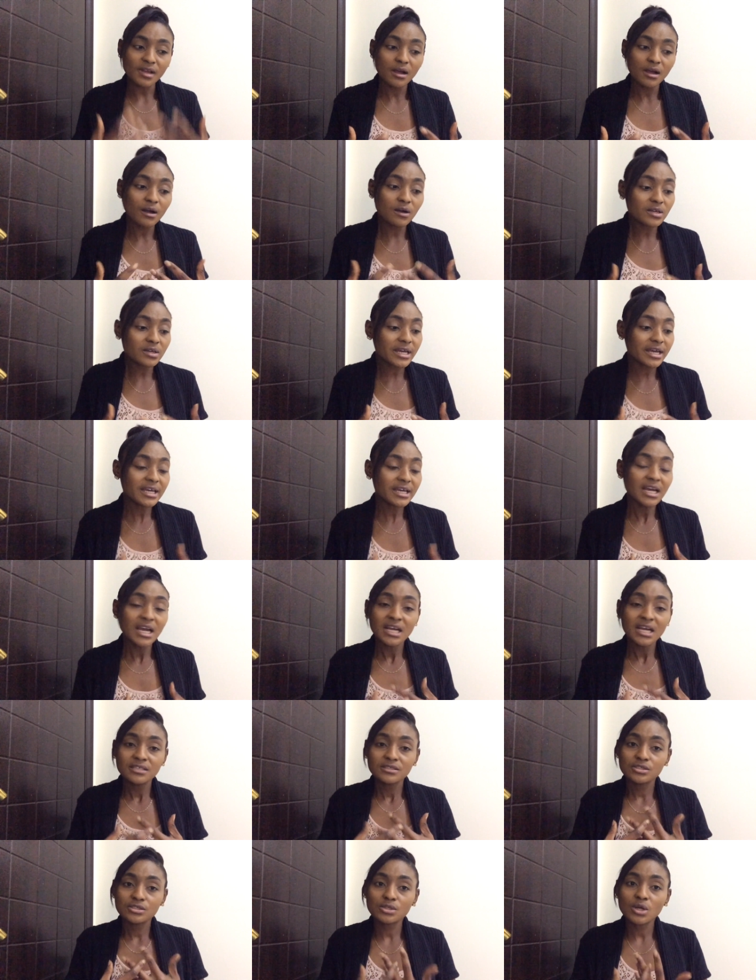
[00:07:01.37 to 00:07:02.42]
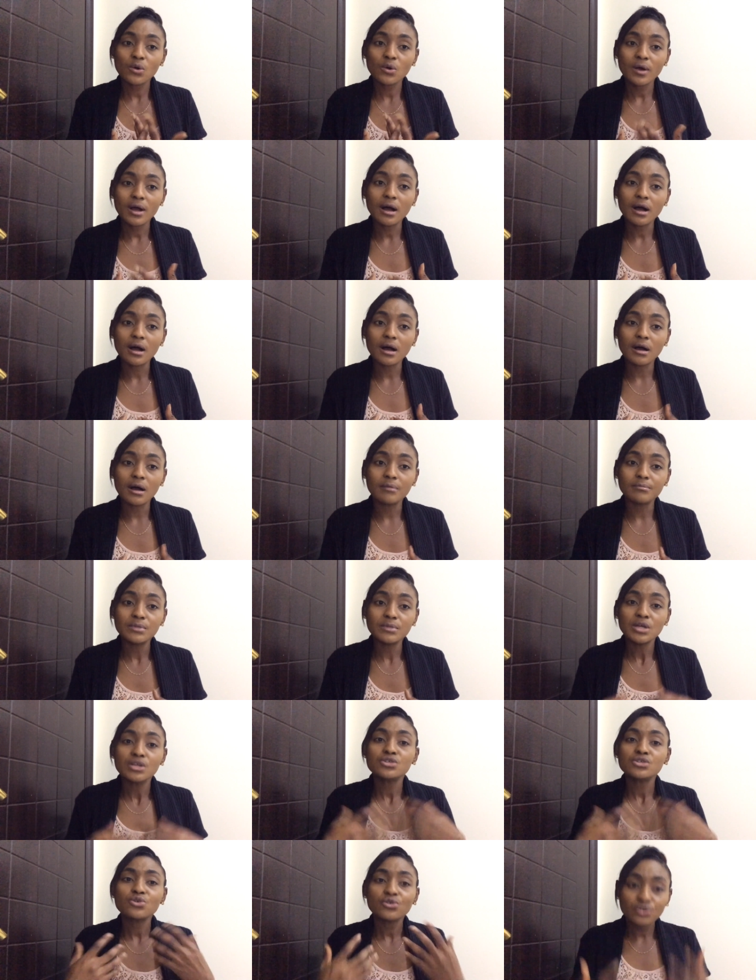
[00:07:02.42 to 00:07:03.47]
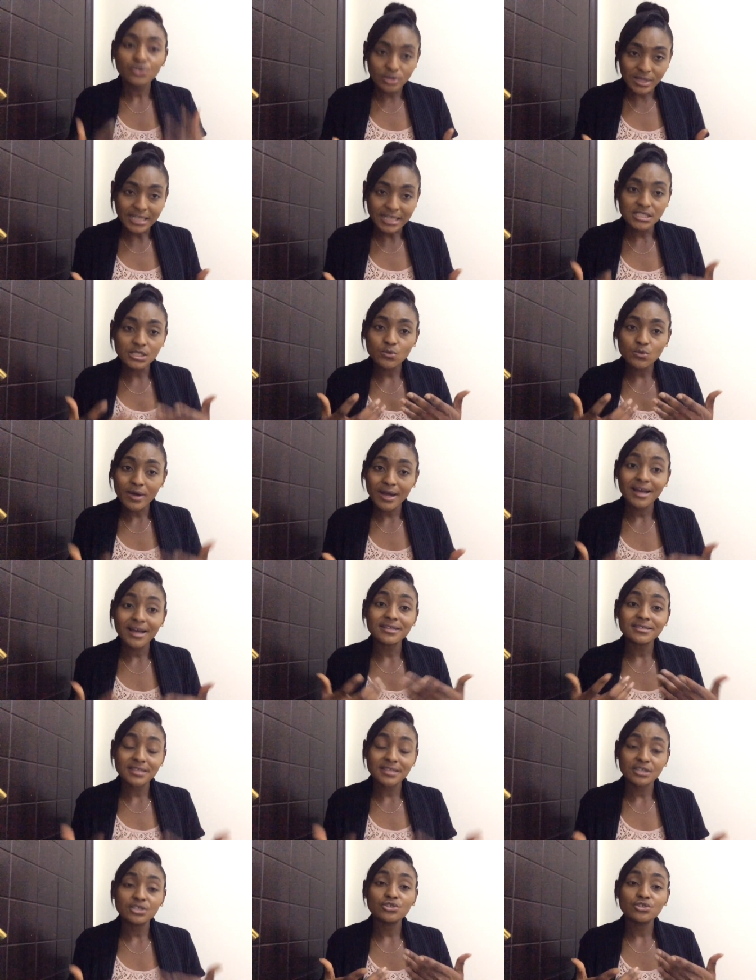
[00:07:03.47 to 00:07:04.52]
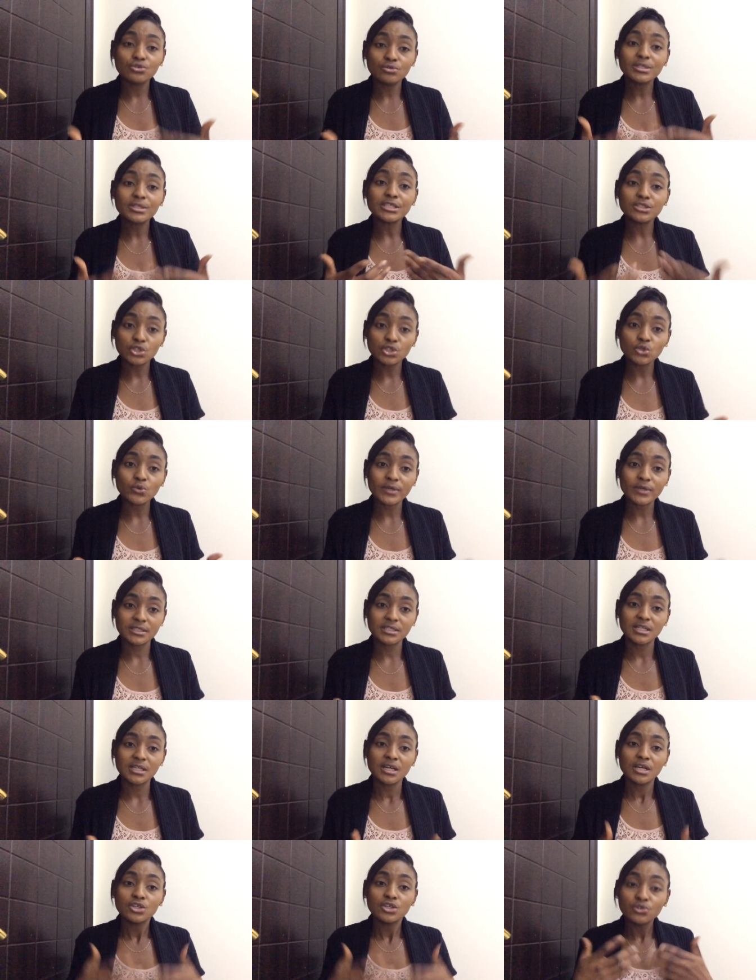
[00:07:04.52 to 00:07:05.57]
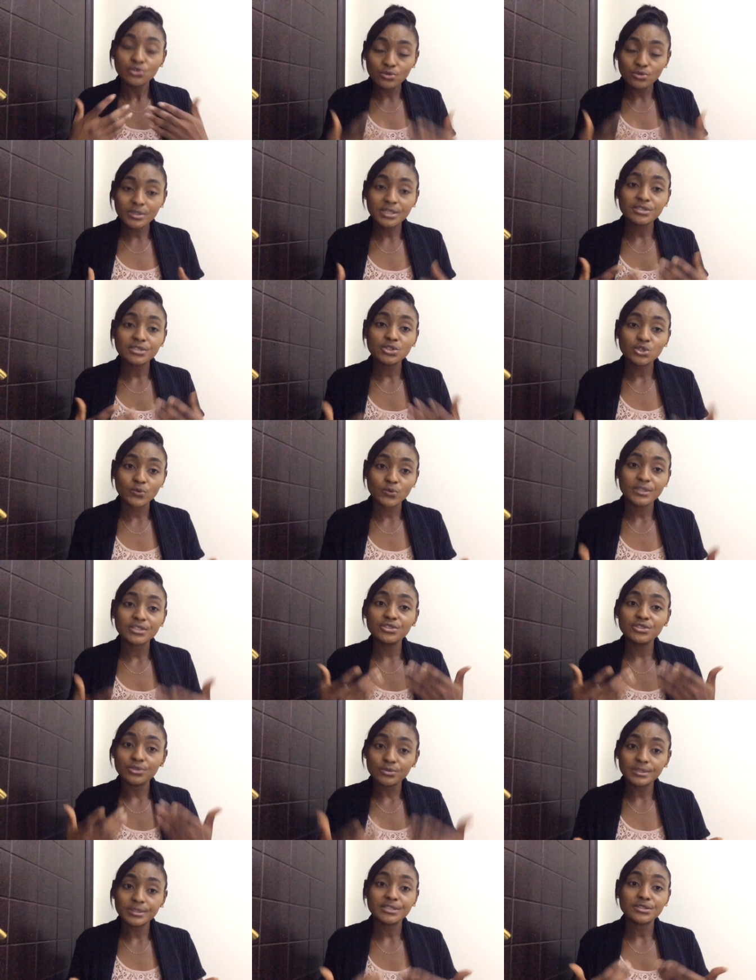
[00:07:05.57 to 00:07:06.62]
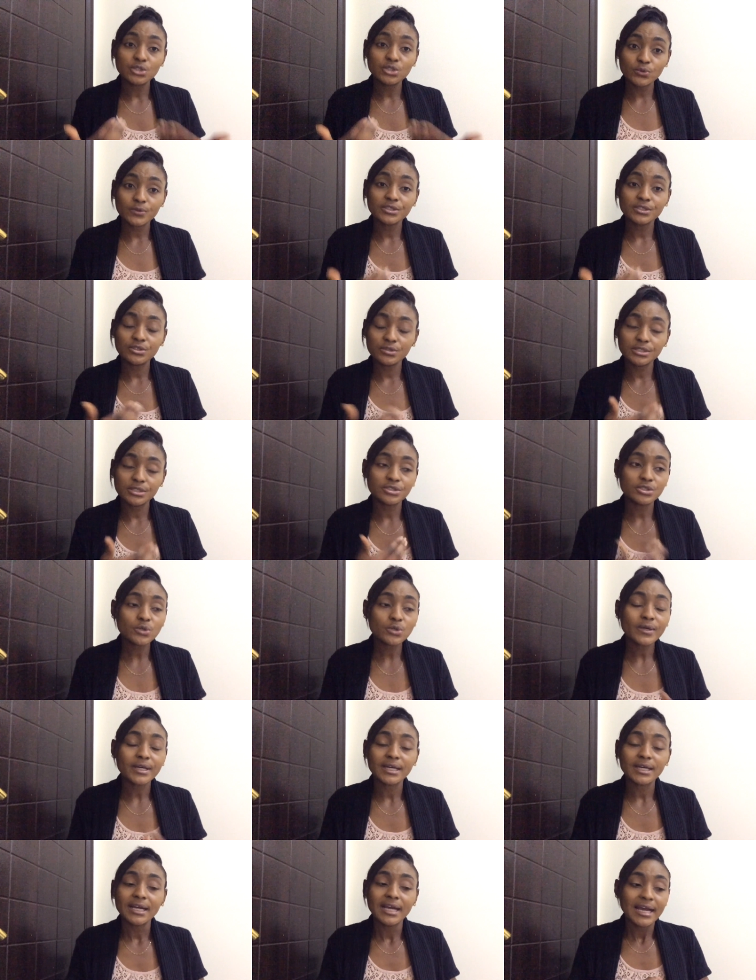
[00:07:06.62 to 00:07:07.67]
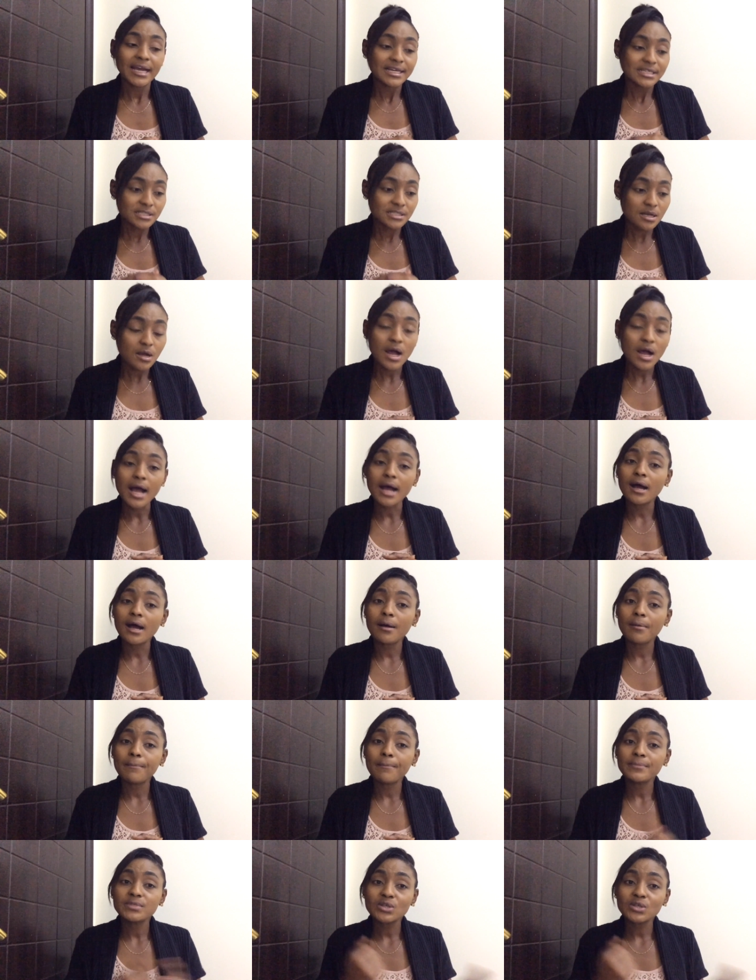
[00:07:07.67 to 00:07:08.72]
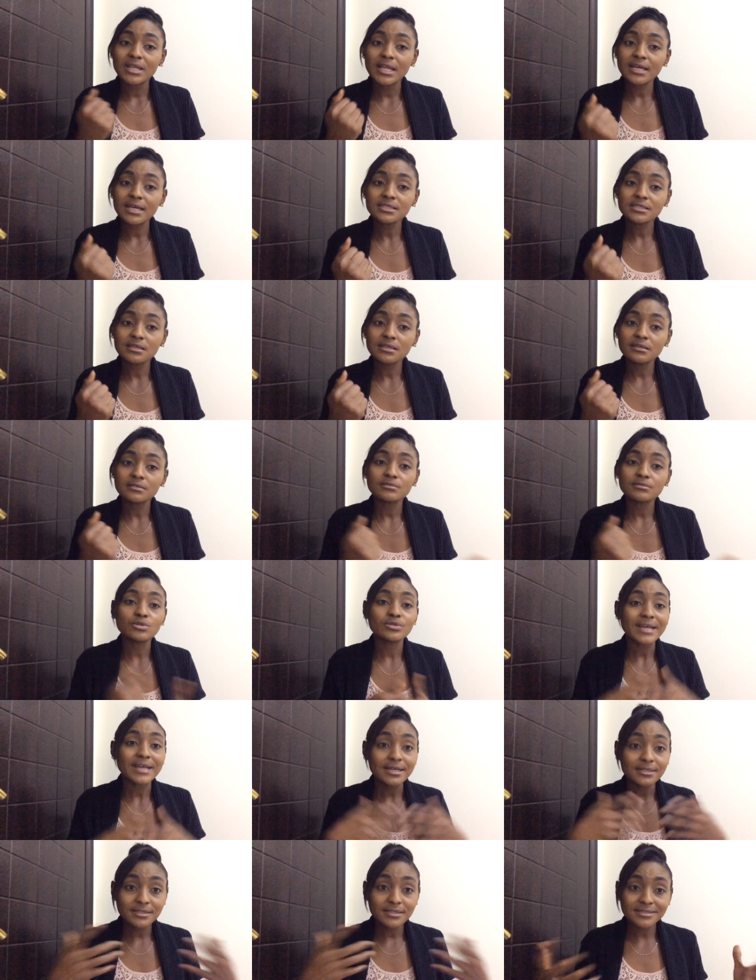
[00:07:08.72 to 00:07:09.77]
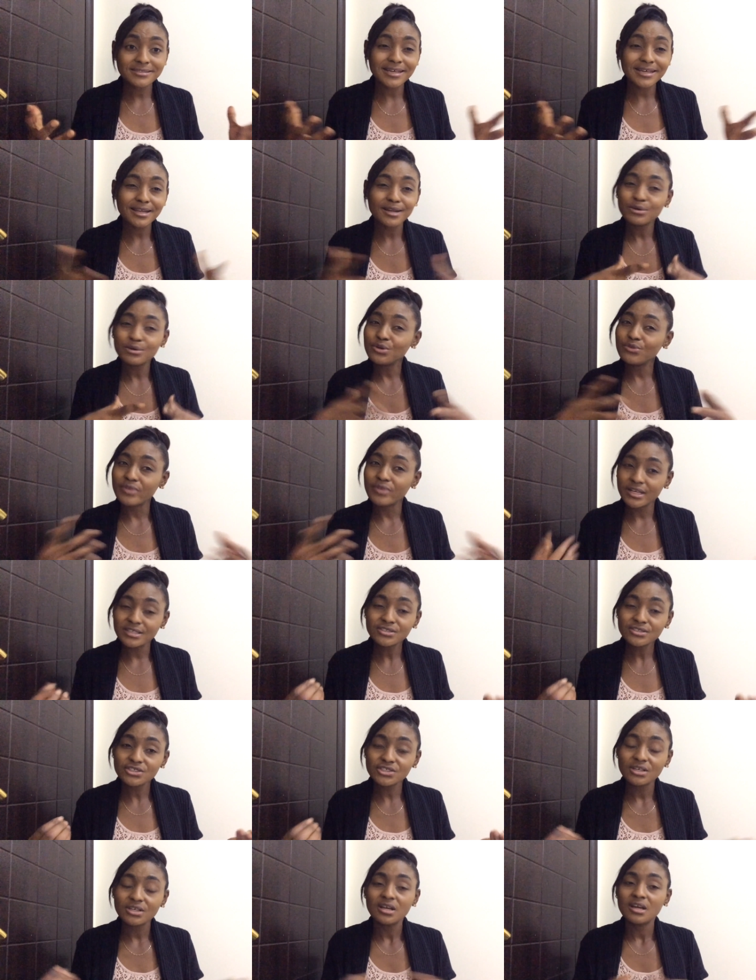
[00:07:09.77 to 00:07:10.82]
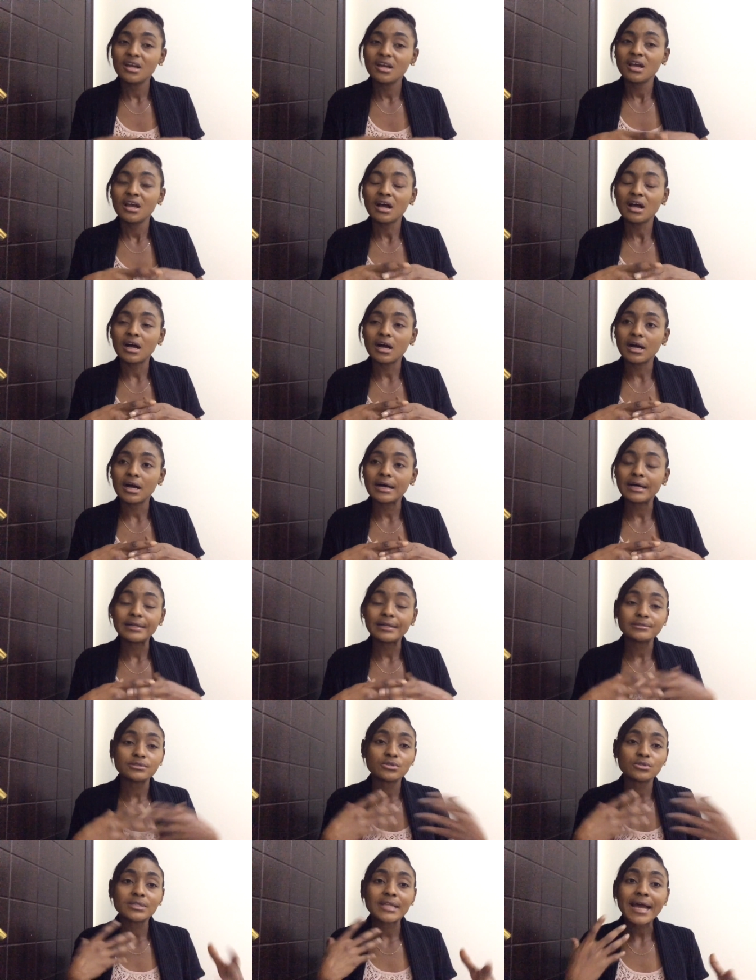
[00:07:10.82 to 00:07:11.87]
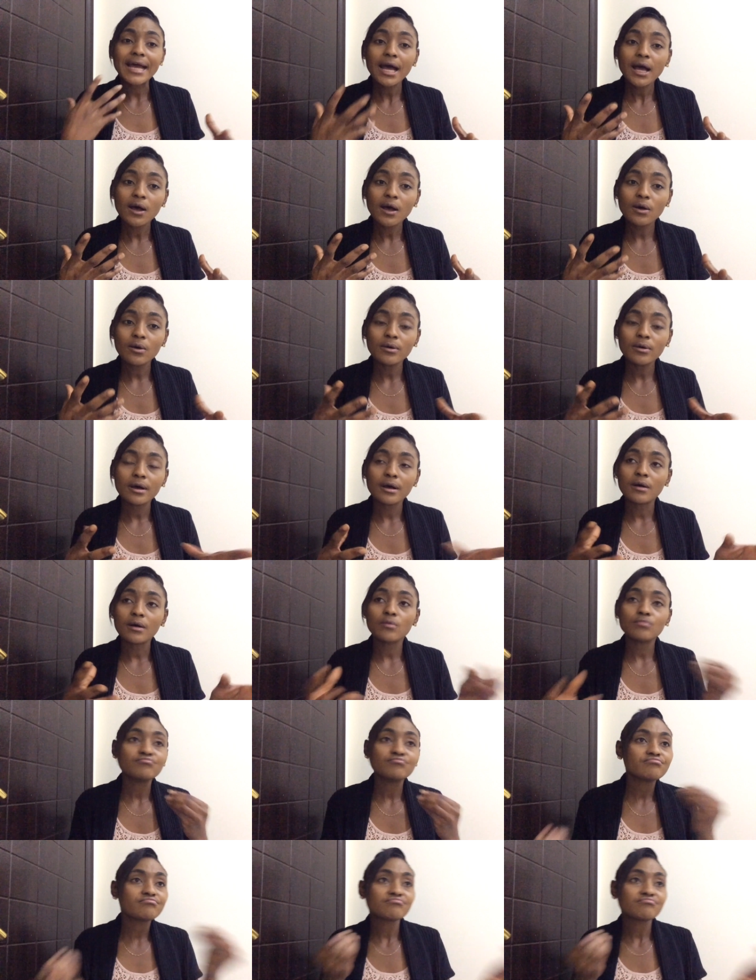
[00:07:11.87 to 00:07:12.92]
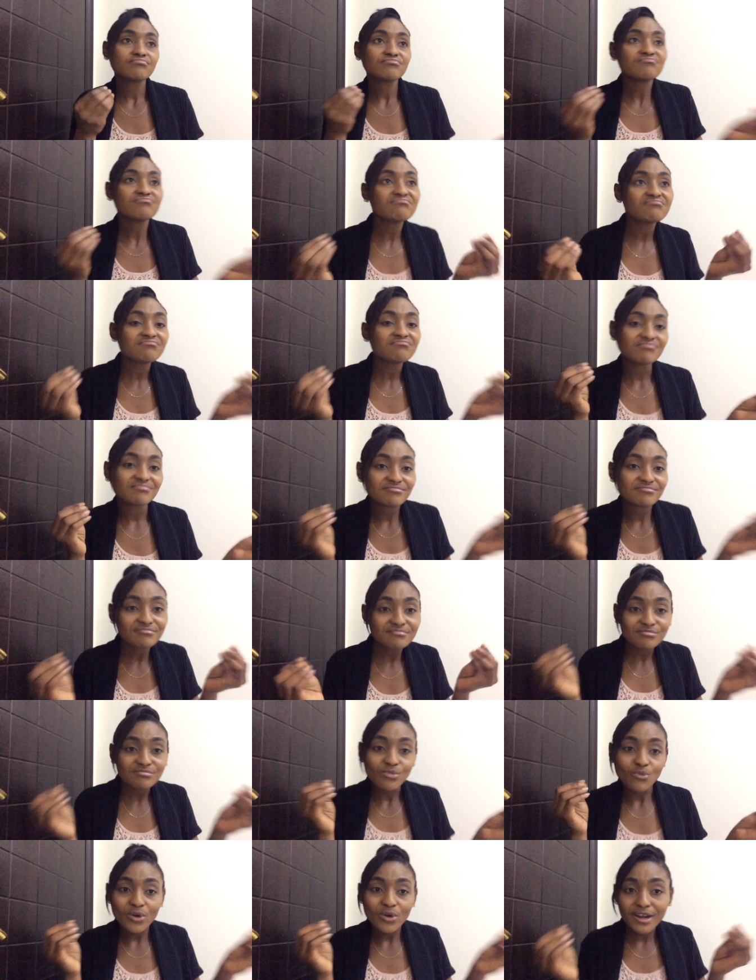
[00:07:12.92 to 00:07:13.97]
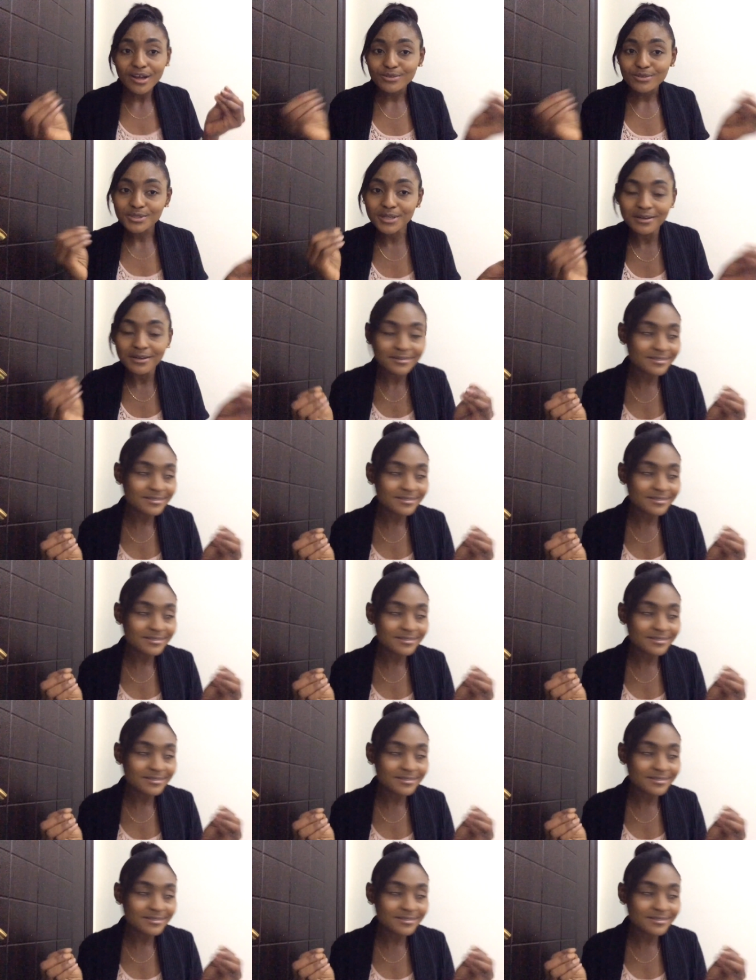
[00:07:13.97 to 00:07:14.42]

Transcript: Okay, so that is why I say you can do it. You can do it. You can do it. You can do it. So that's the salary range. So now what else?